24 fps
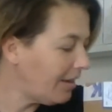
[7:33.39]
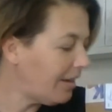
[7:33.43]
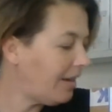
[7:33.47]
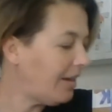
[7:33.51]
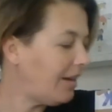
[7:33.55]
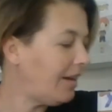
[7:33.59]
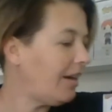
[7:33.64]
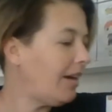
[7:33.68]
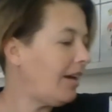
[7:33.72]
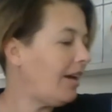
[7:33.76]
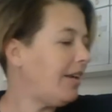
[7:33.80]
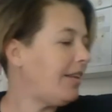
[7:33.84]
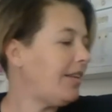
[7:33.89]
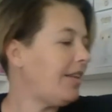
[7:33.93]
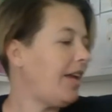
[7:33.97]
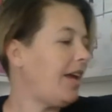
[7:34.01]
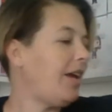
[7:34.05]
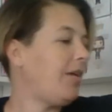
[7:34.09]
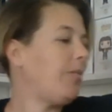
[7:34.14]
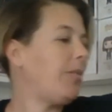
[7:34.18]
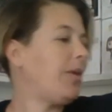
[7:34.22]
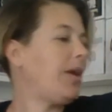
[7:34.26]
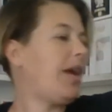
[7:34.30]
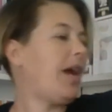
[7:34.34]
And
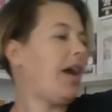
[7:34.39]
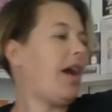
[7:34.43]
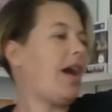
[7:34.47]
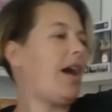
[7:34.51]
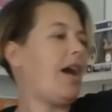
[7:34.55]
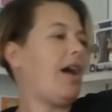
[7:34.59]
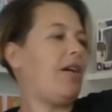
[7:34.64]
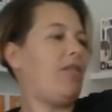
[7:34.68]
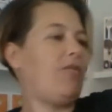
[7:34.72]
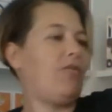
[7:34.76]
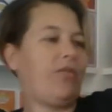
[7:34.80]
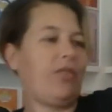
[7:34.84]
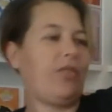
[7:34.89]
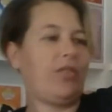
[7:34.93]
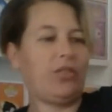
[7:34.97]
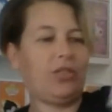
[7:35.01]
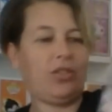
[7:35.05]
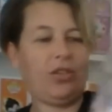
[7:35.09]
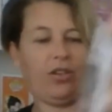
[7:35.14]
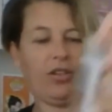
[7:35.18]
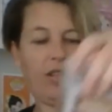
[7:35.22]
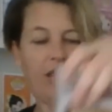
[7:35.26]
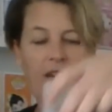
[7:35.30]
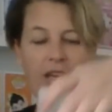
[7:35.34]
then we have
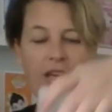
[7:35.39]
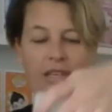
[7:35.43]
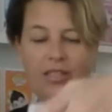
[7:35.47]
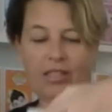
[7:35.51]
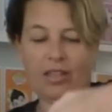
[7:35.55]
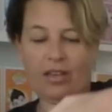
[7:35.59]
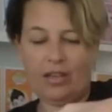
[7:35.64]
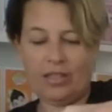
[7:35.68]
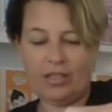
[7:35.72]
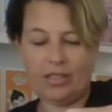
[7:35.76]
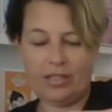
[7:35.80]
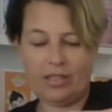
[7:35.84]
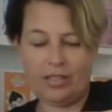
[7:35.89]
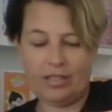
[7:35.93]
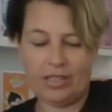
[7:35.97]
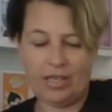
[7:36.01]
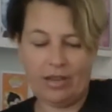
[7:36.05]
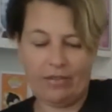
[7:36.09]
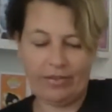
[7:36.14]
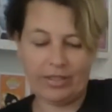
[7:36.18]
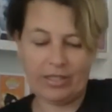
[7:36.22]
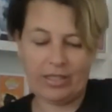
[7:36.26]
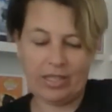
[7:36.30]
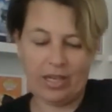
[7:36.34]

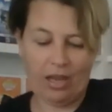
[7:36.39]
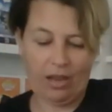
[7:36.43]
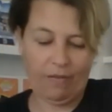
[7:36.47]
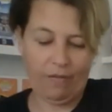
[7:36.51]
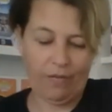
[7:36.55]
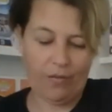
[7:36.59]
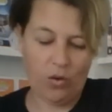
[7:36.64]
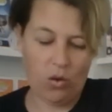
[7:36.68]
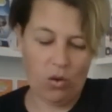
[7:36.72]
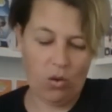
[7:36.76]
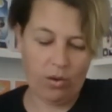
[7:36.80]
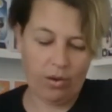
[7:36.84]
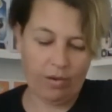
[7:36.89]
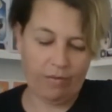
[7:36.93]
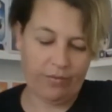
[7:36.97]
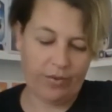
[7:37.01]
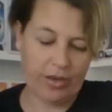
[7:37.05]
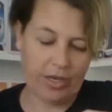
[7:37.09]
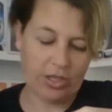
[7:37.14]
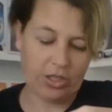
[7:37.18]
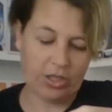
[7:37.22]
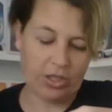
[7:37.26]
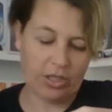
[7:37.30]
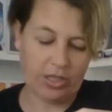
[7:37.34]
2017 Fall
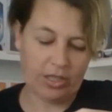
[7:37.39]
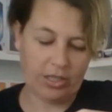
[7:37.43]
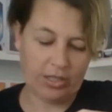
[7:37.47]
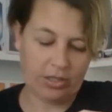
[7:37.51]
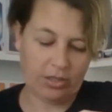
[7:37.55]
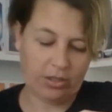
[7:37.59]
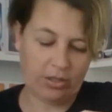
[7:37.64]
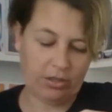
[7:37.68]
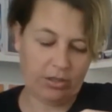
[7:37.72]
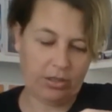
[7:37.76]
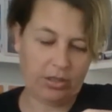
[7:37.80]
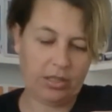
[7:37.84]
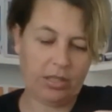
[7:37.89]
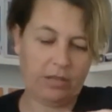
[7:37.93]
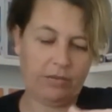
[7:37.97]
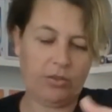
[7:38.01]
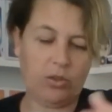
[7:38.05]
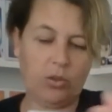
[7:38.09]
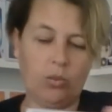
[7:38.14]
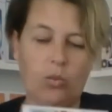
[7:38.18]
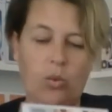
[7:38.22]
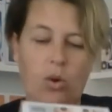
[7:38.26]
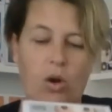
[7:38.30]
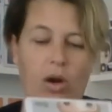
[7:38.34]
Convention exclusive
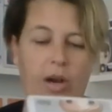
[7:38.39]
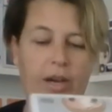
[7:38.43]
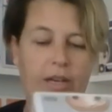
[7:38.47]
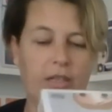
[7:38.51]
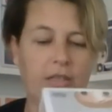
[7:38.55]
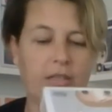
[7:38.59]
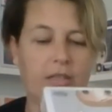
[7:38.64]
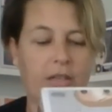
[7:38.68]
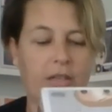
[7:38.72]
Dwight.